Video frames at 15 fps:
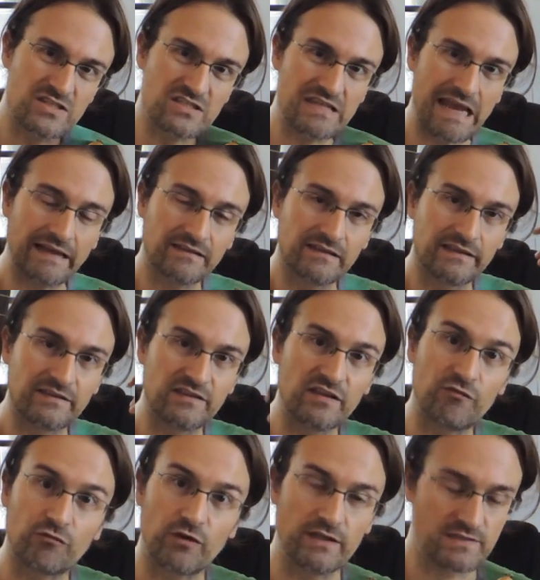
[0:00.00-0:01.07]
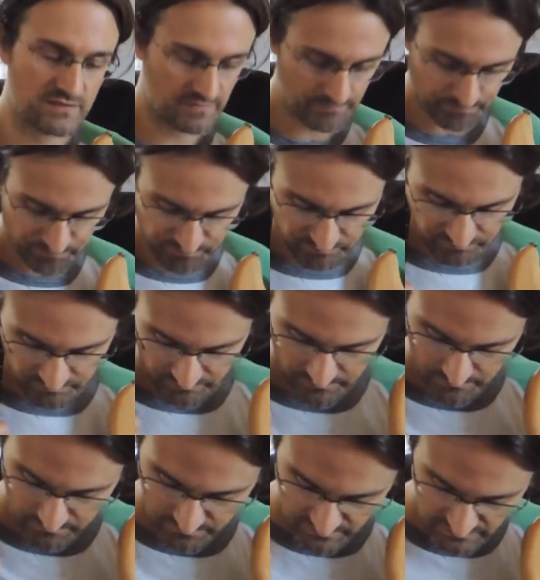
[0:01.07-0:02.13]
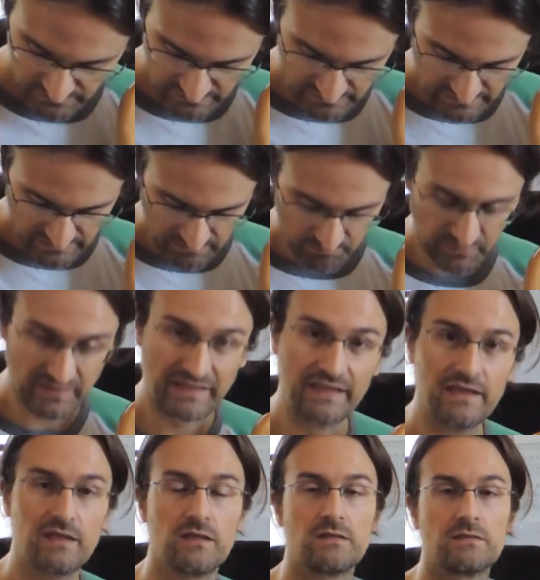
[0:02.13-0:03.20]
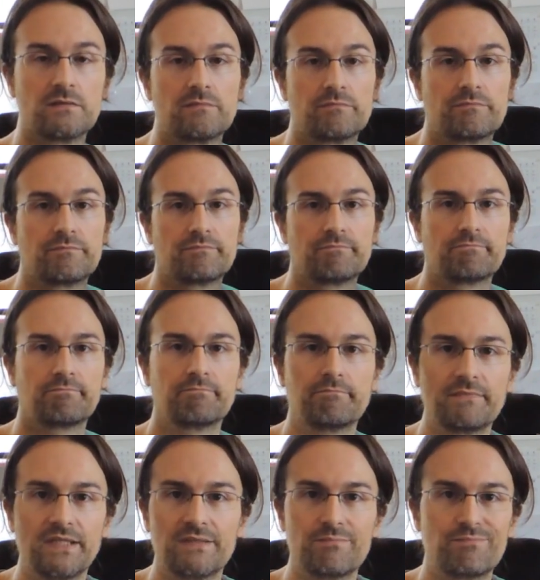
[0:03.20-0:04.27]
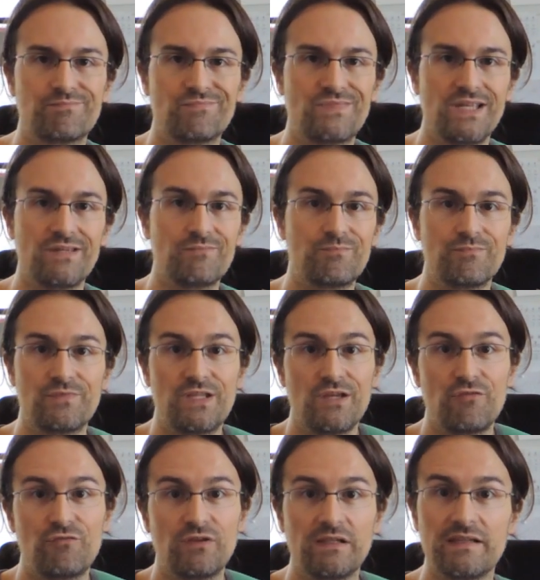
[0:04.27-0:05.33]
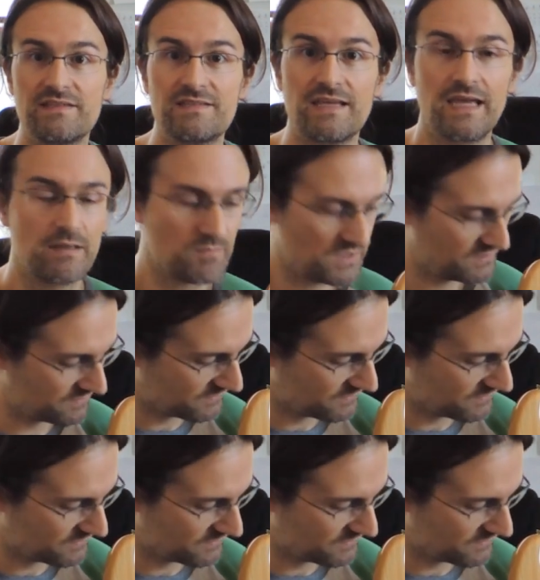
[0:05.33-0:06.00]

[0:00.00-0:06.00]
slightly different. But again, they feel the same.